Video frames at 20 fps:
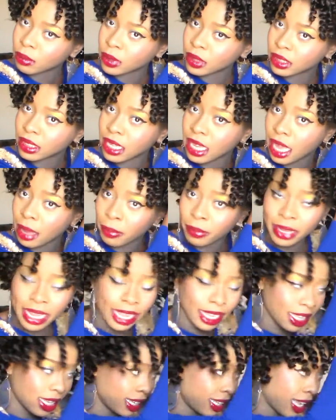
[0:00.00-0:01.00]
But I'm
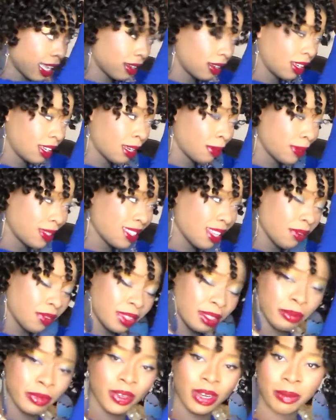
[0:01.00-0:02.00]
liking, like looking at myself
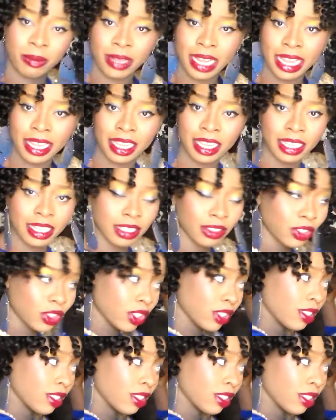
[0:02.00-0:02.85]
in the mirror, I'm liking it